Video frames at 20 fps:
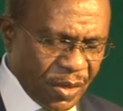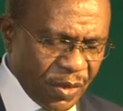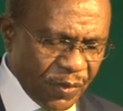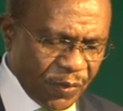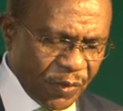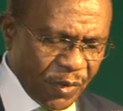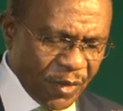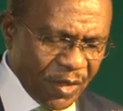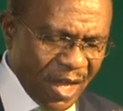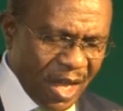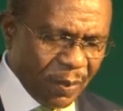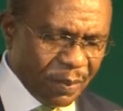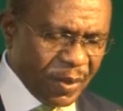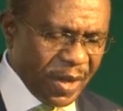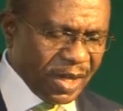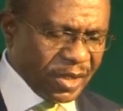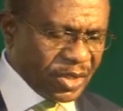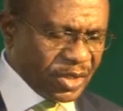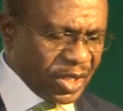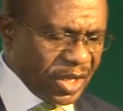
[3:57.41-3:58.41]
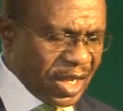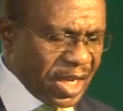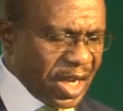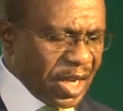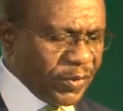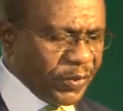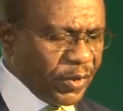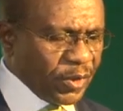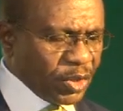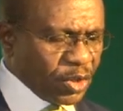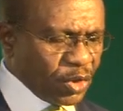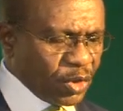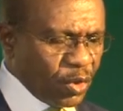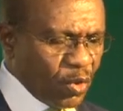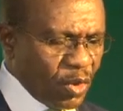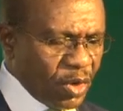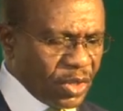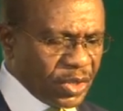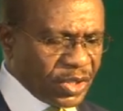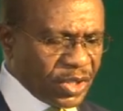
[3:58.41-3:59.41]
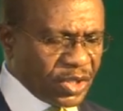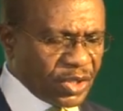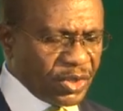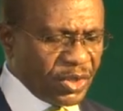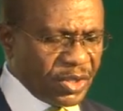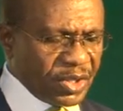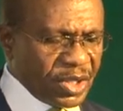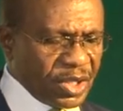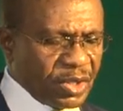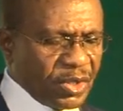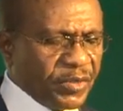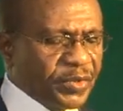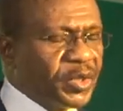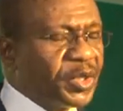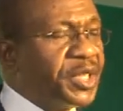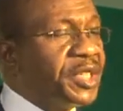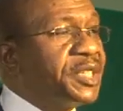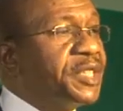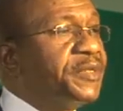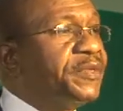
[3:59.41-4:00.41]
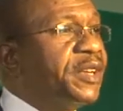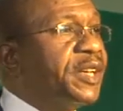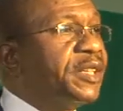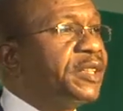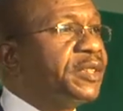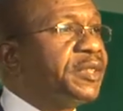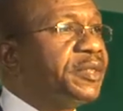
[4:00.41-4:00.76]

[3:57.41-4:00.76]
for their painstaking efforts towards the success of today's event.